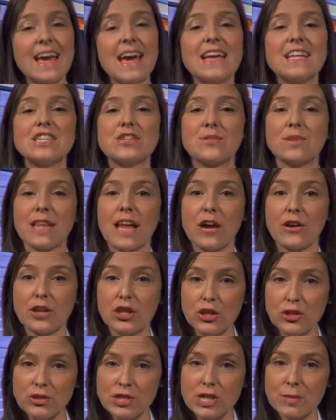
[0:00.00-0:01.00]
and to allow
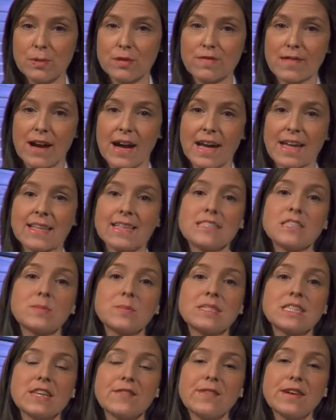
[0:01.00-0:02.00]
you to provide
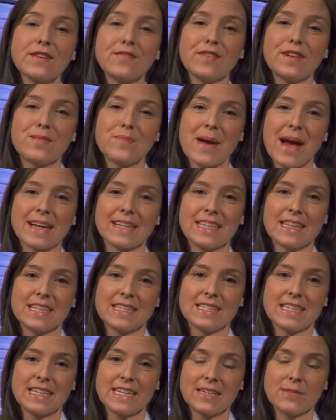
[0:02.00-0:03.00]
specific feedback to the
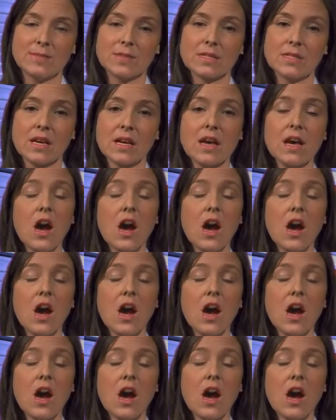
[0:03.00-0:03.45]
teams